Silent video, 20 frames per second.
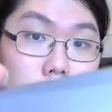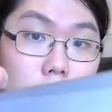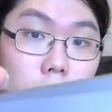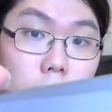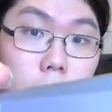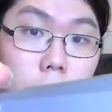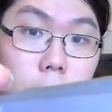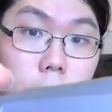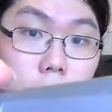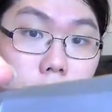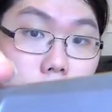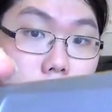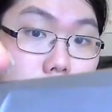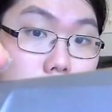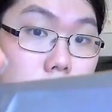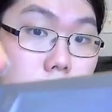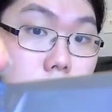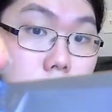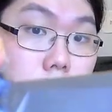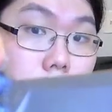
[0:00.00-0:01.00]
There
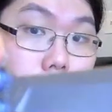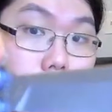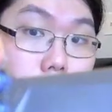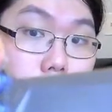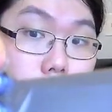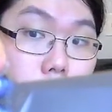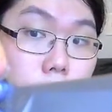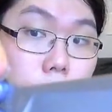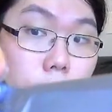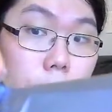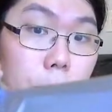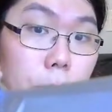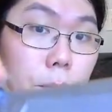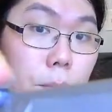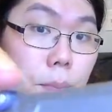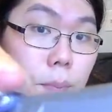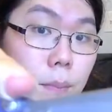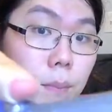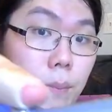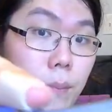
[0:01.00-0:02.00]
is this,
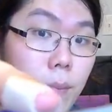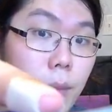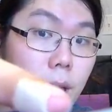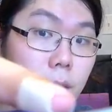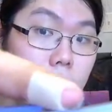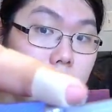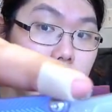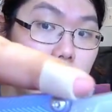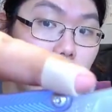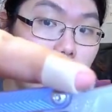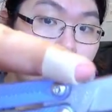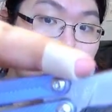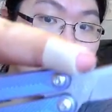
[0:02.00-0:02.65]
it's hard to